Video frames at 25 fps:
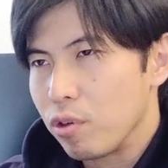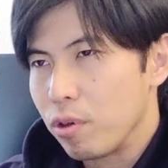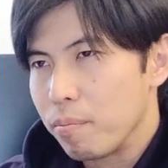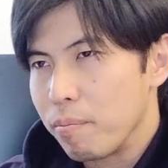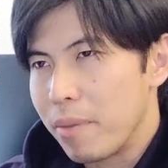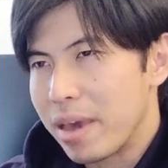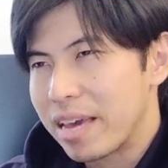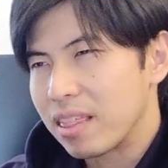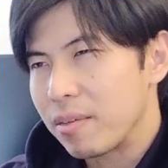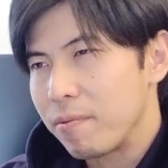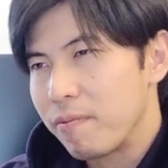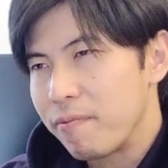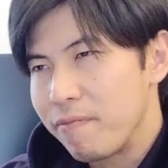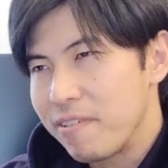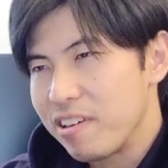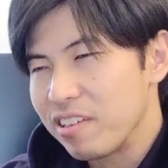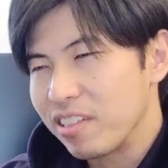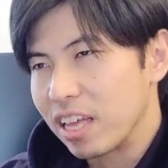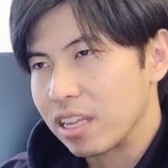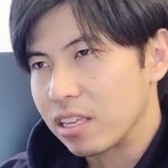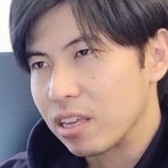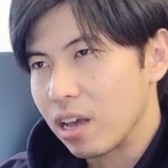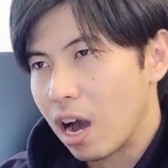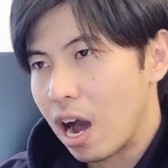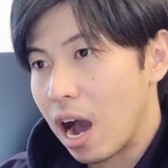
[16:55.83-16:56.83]
make them feel
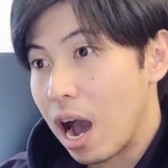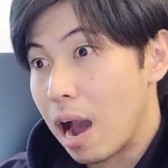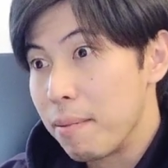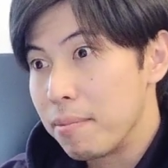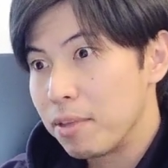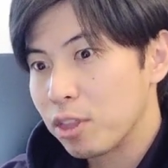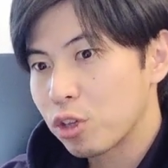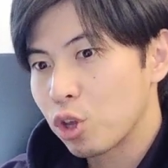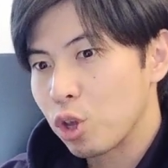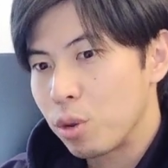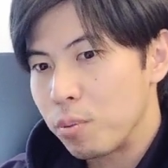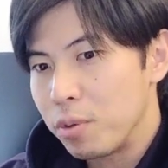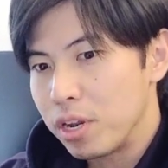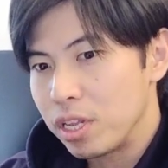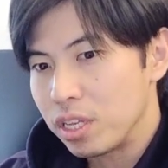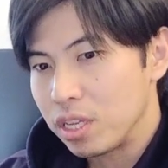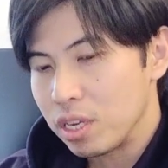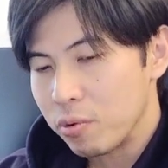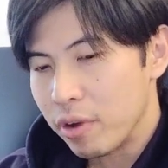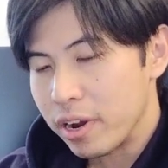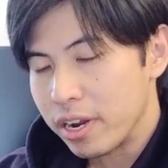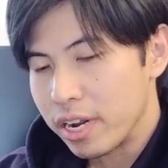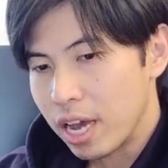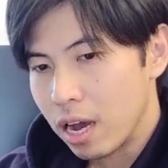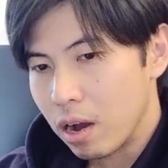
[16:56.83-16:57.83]
that I'm in a
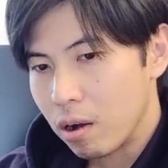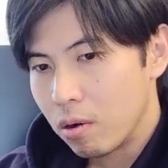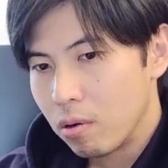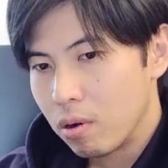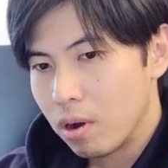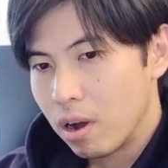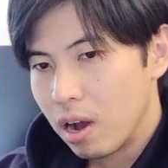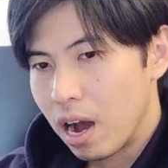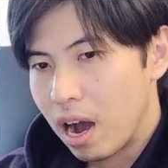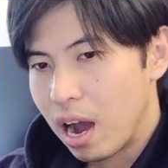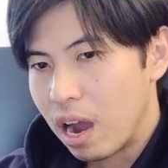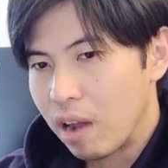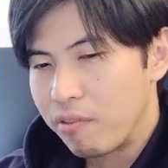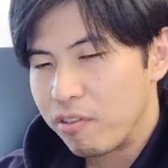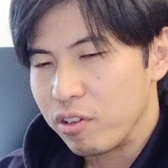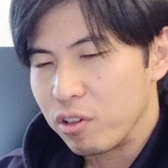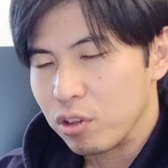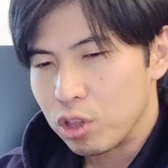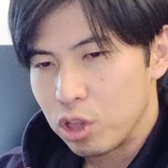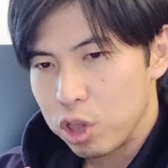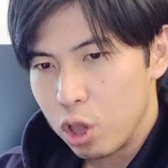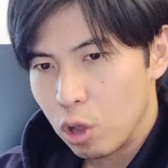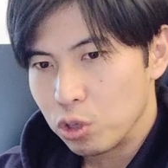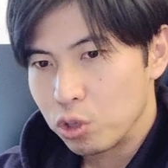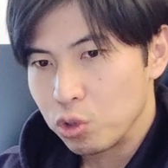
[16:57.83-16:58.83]
community right now. I feel
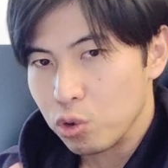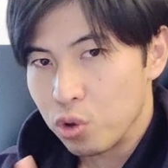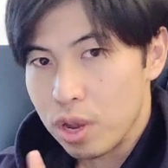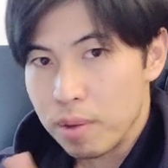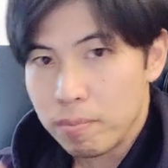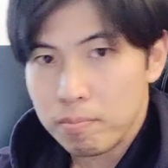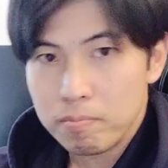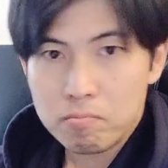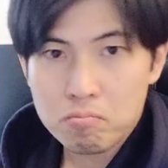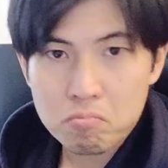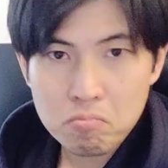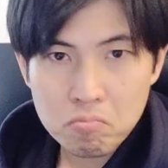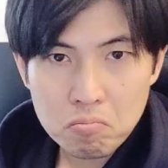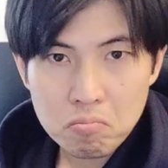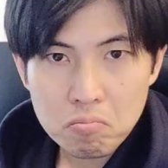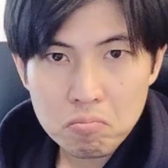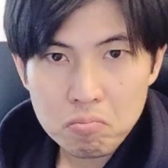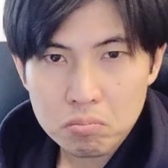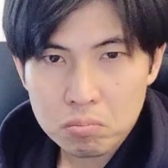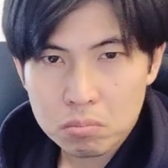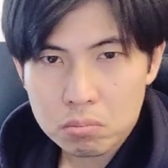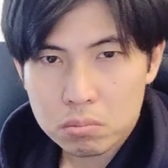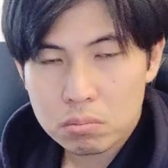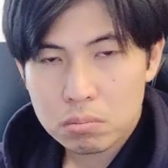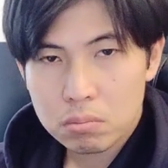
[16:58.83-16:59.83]
close to him.
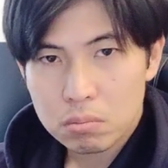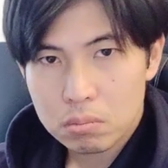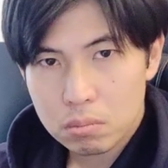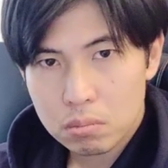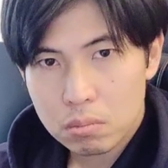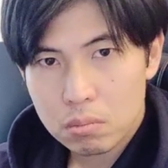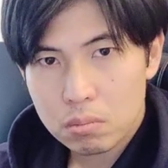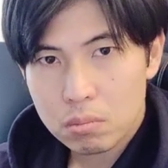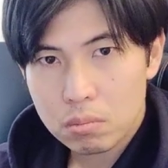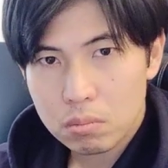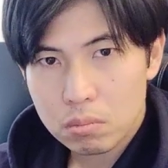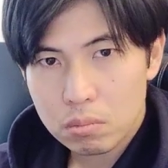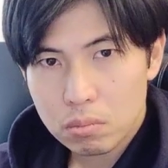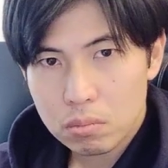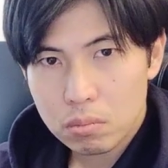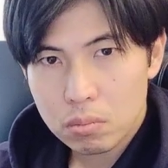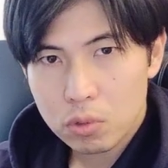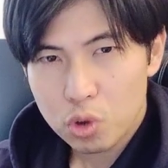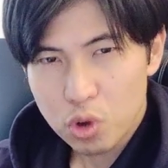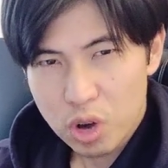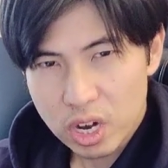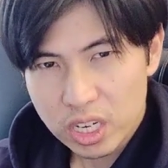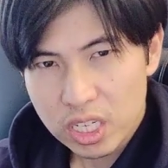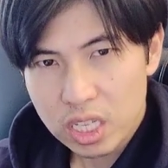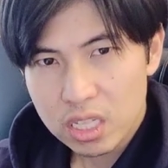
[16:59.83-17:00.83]

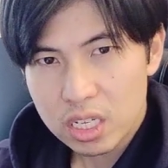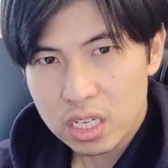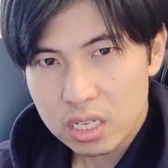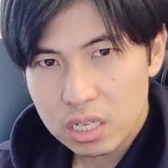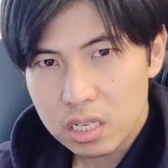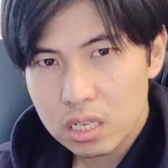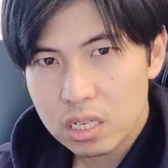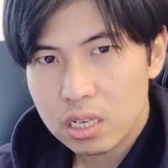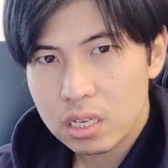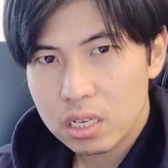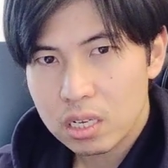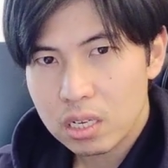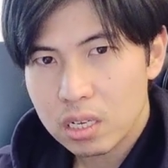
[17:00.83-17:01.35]
You understand this?